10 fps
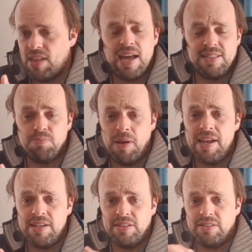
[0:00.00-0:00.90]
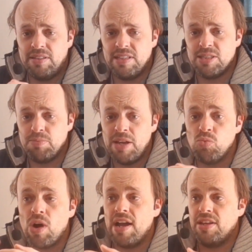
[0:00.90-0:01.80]
Explain
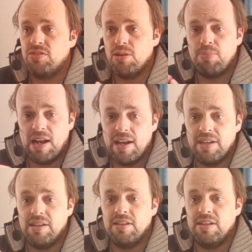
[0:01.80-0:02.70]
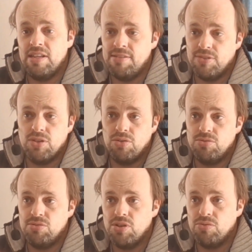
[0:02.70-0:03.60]
why you're applying even though
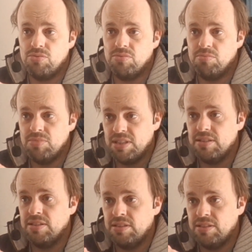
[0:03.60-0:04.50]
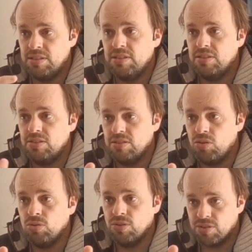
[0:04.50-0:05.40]
you don't meet
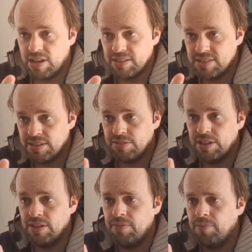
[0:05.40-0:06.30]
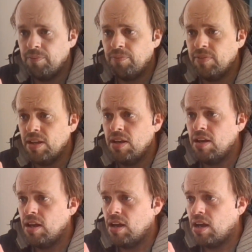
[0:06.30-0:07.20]
all the criteria.
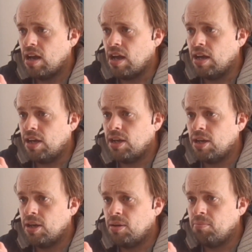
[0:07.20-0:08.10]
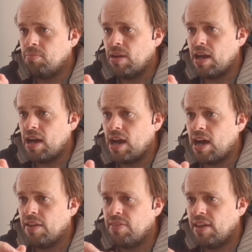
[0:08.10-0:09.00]
And
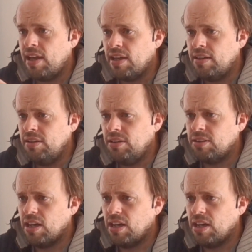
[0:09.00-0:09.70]
then